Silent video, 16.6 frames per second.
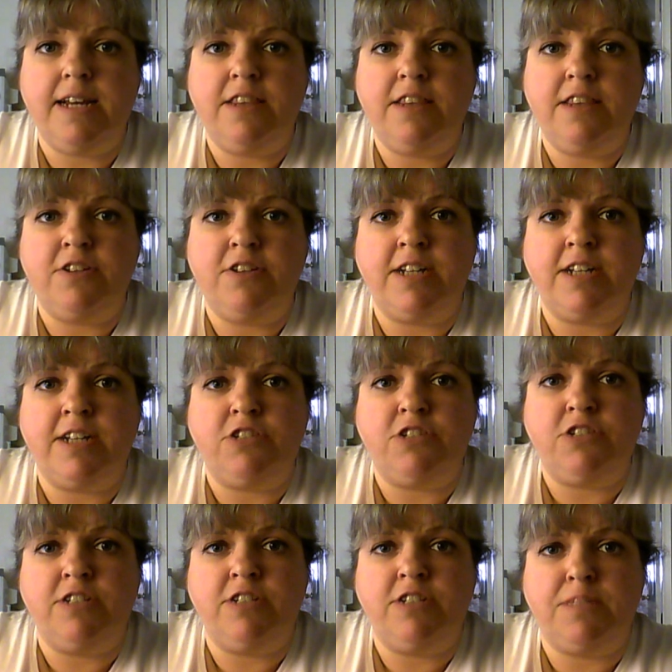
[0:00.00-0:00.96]
there's
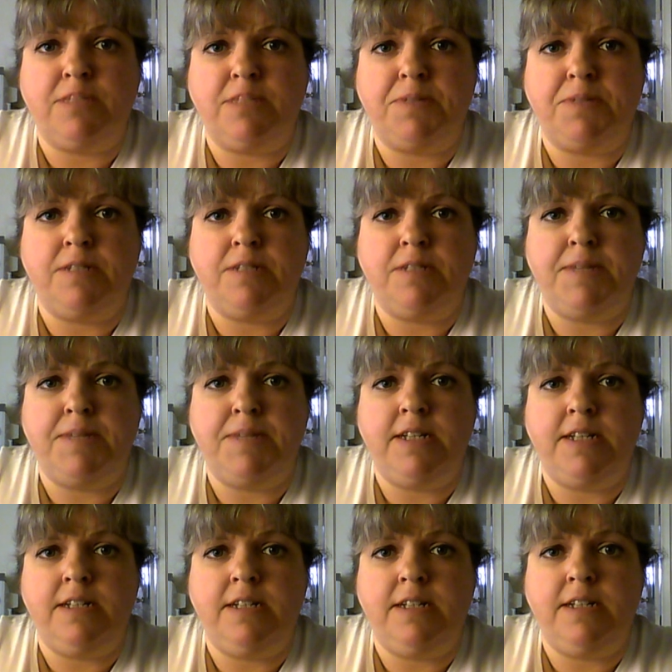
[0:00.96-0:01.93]
extra discipline to
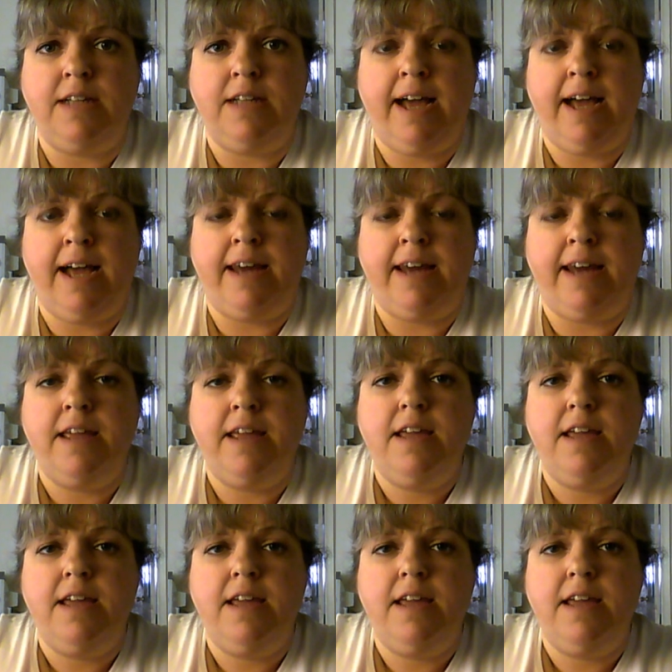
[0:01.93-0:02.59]
be had,